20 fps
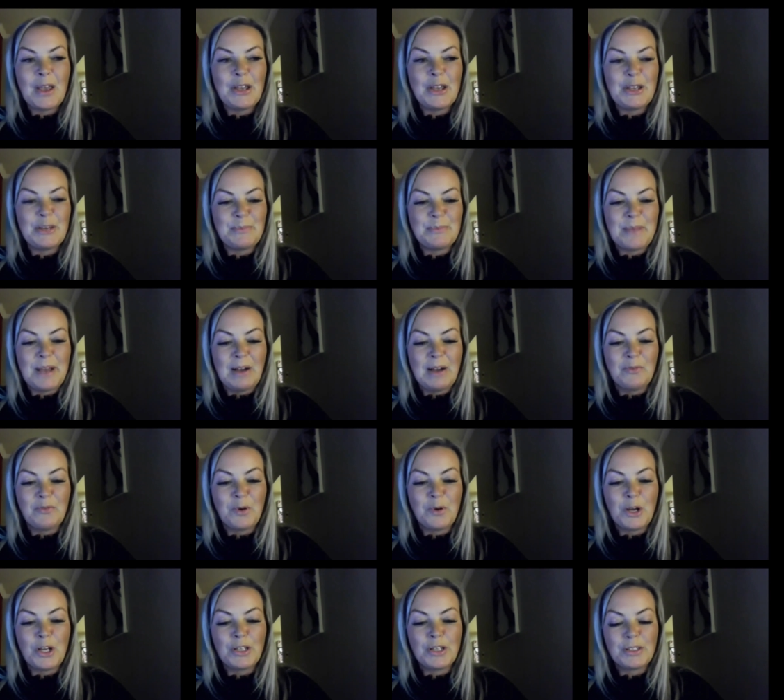Um,
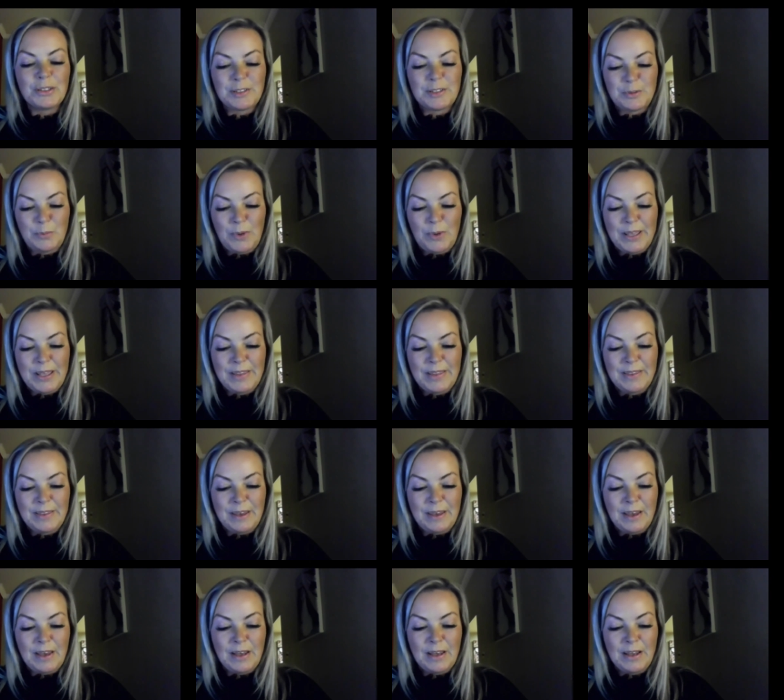I've worked
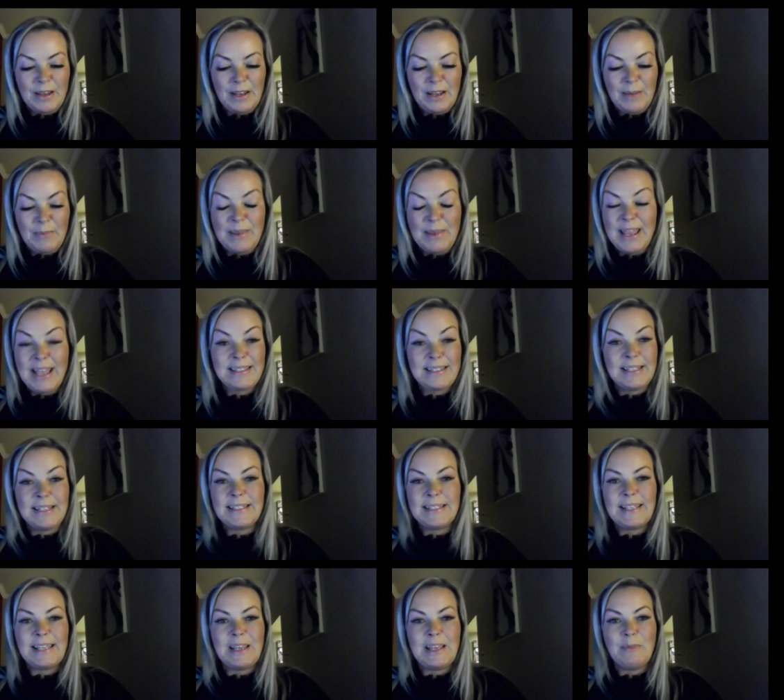with uh, an amazing
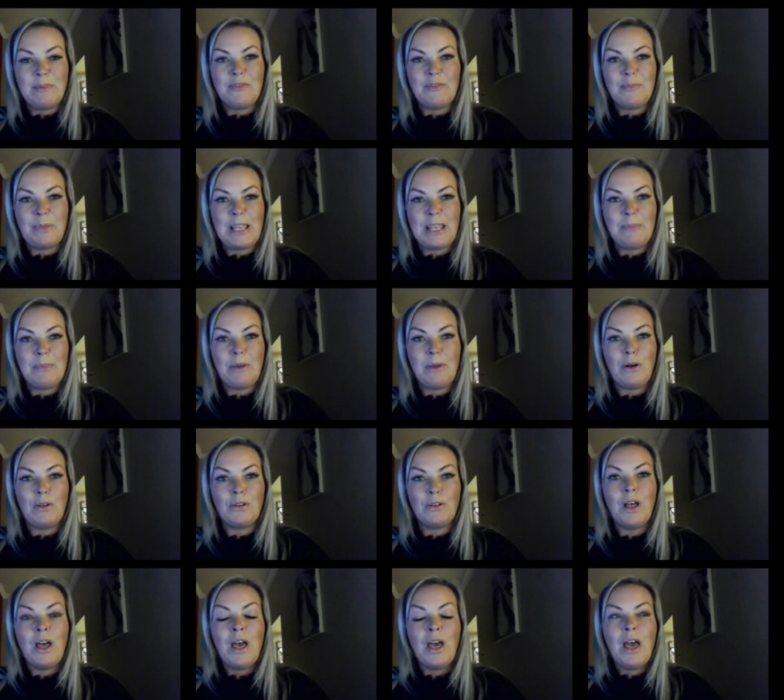team of
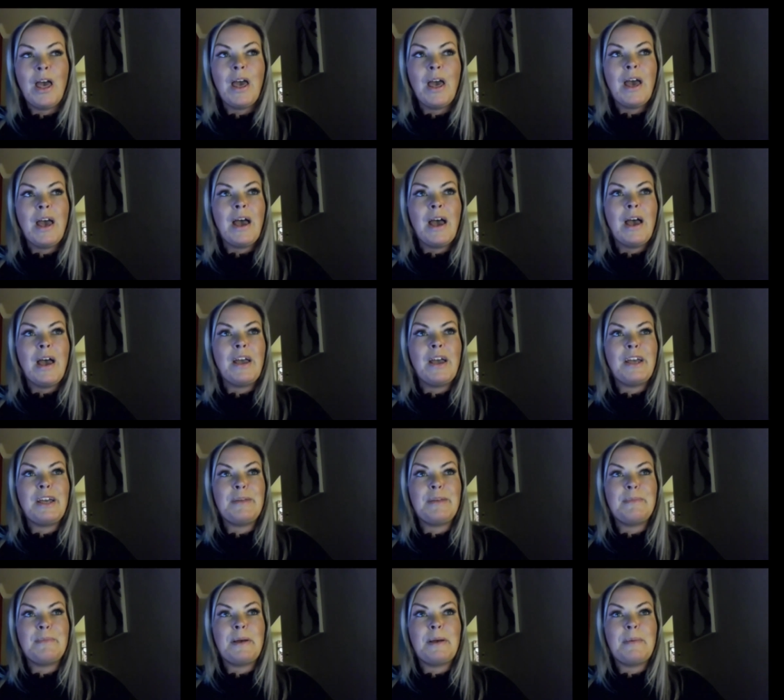people.
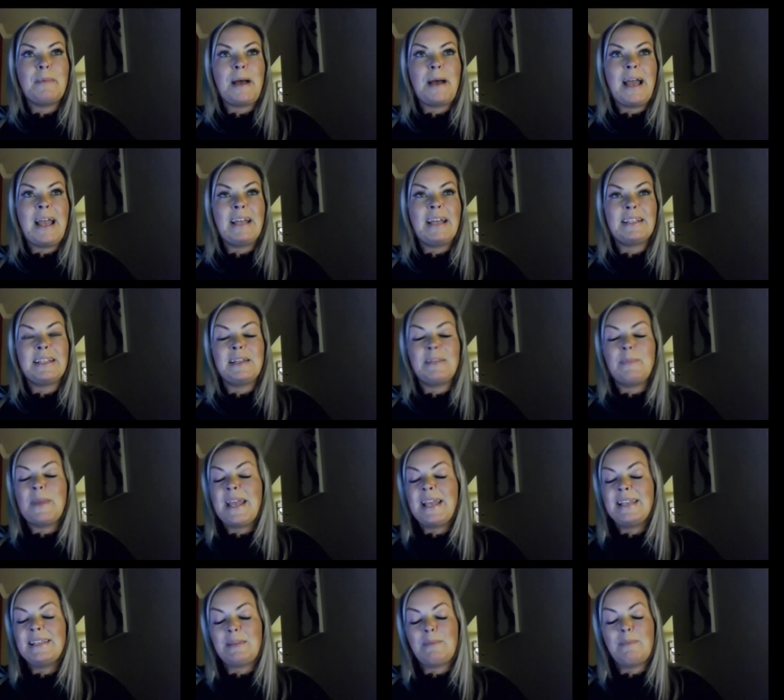Um, I had an
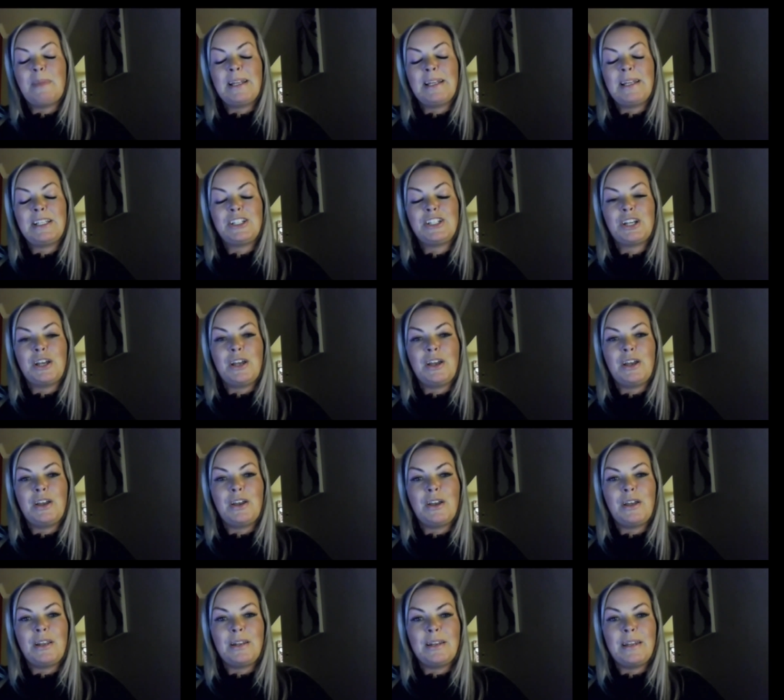amazing manager,
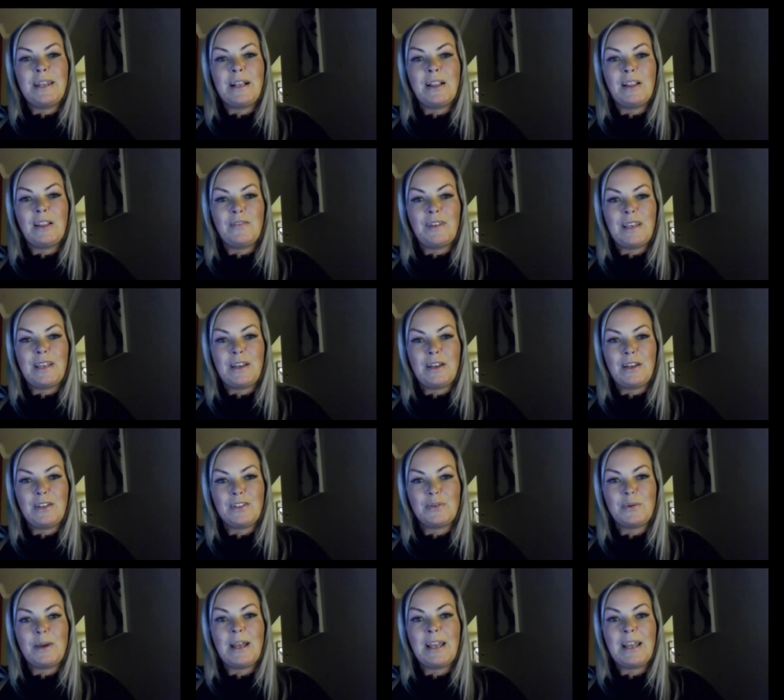
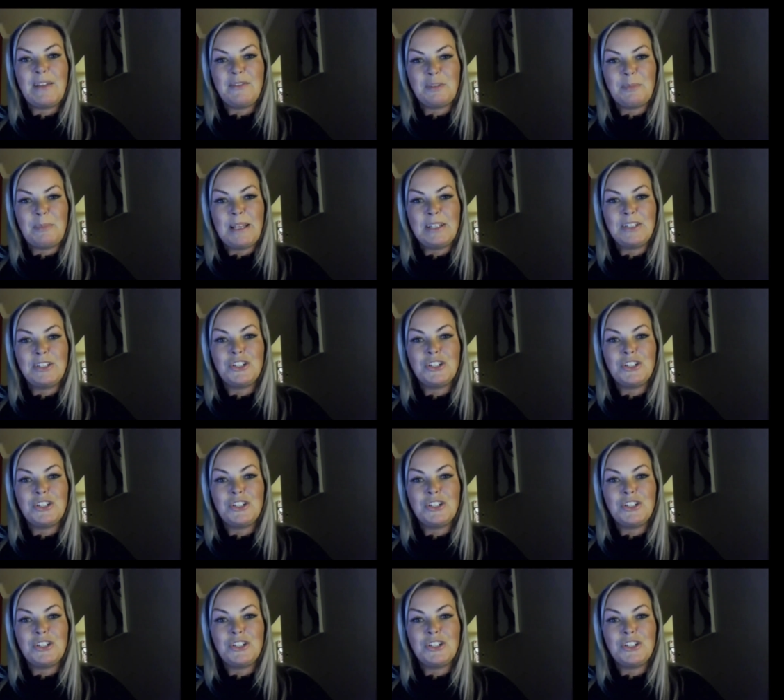who I have to